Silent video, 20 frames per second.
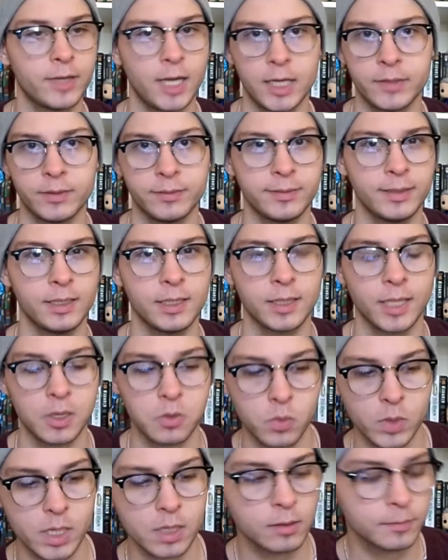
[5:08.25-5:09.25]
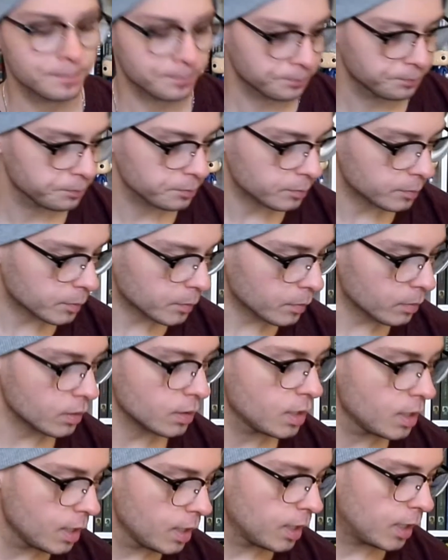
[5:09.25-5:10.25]
I have a feeling they will.
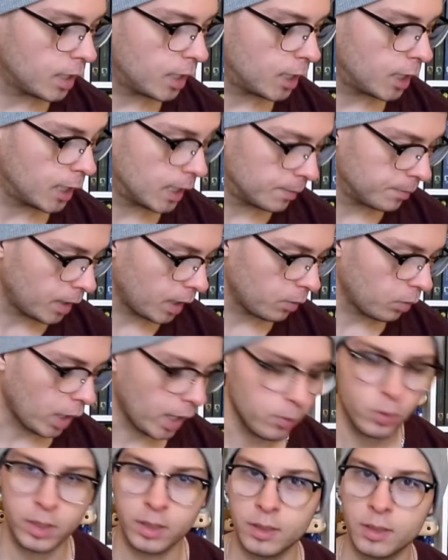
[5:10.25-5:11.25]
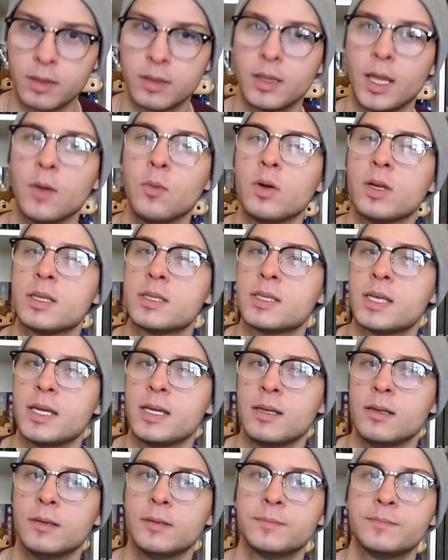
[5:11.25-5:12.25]
I wouldn't
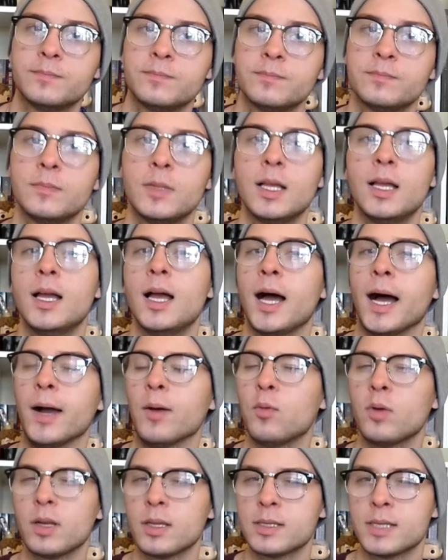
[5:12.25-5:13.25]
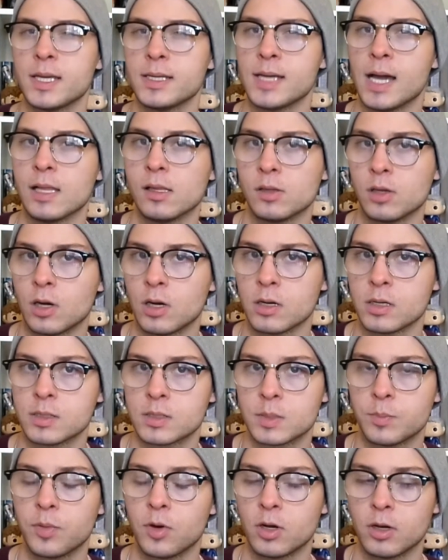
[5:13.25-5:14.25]
say
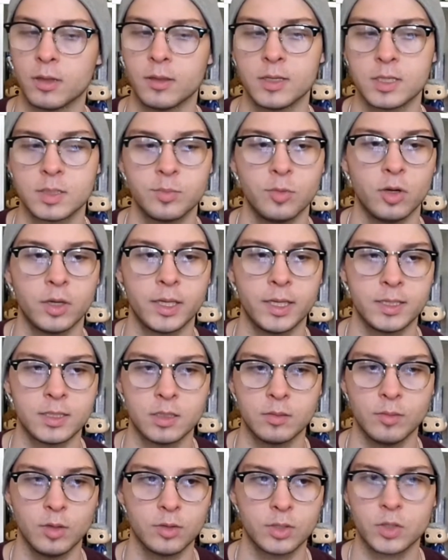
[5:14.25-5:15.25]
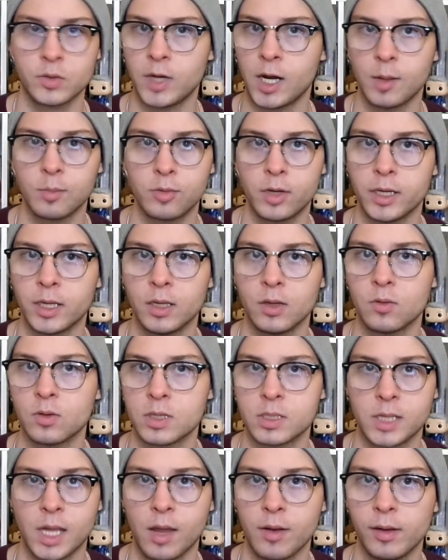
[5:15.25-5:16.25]
Dalinar's part in this book is the most groundbreaking or
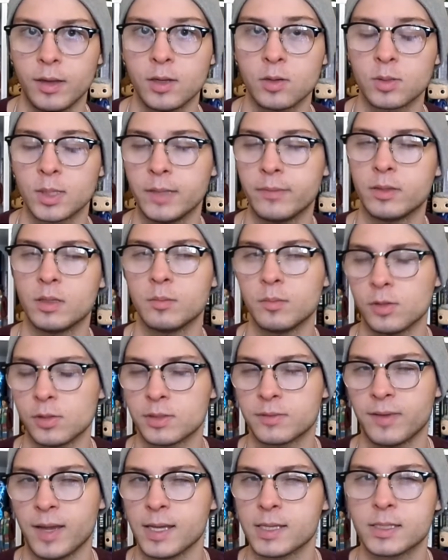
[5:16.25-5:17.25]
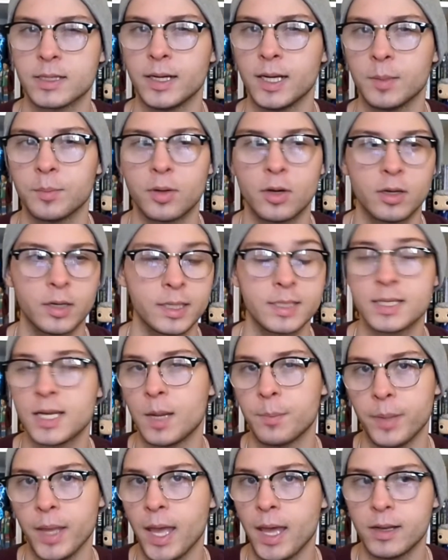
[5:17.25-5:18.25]
astounding or even the most fascinating part. It's
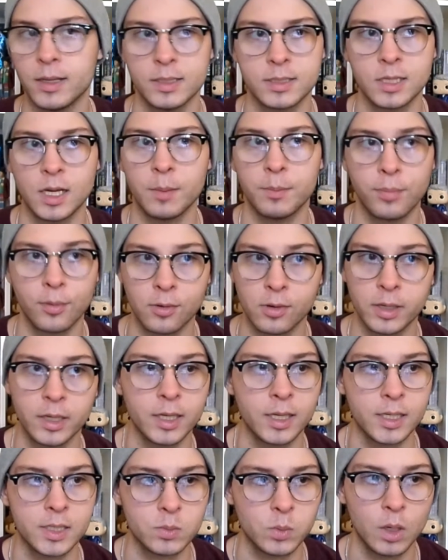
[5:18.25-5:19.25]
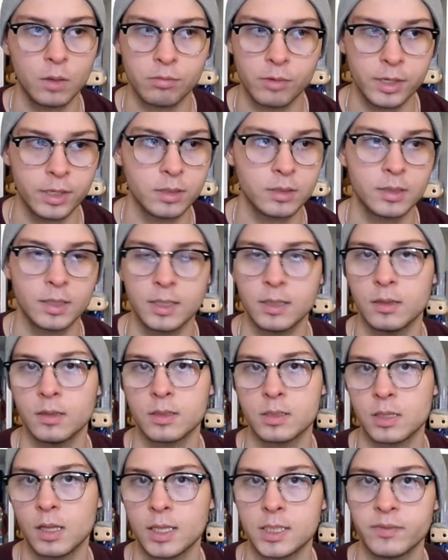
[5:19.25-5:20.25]
not bad, it's not boring, it's well written, and
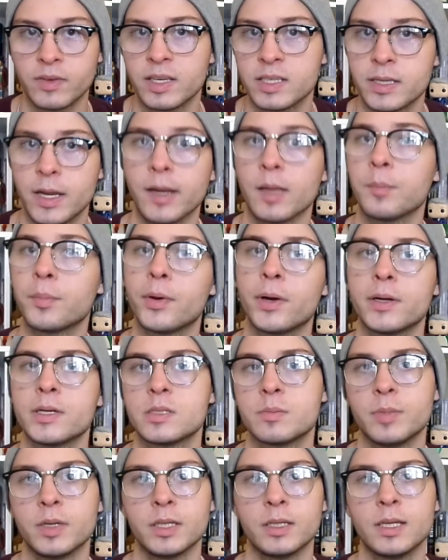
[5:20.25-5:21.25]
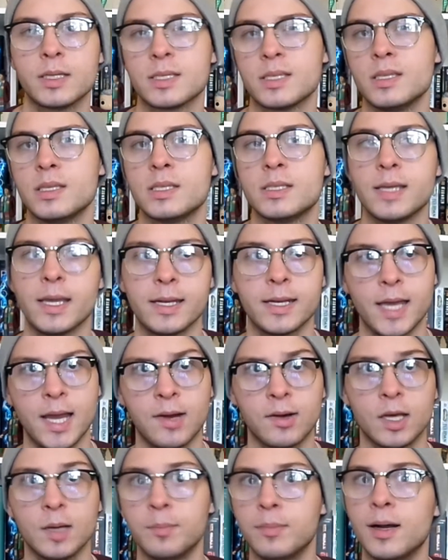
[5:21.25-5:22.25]
there's lots of exciting parts, but it doesn't stand
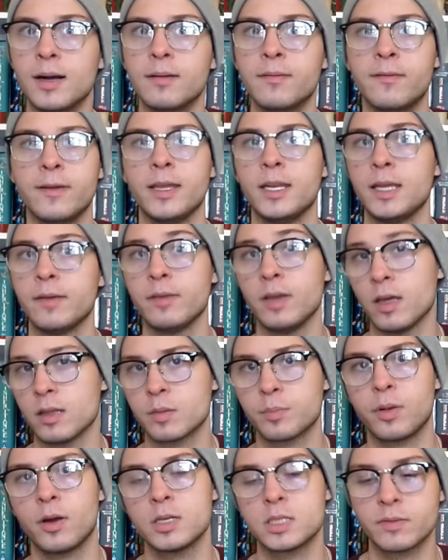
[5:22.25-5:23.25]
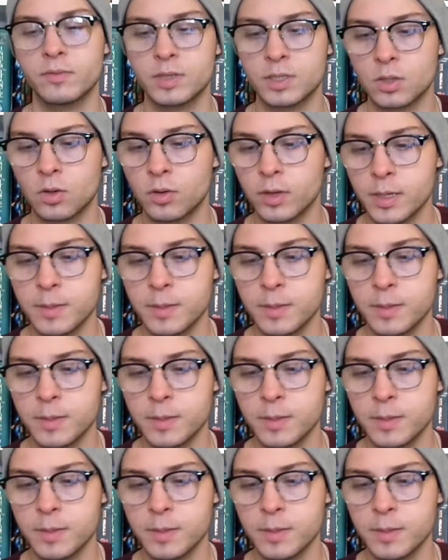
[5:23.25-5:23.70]
out above any of the other parts of the story.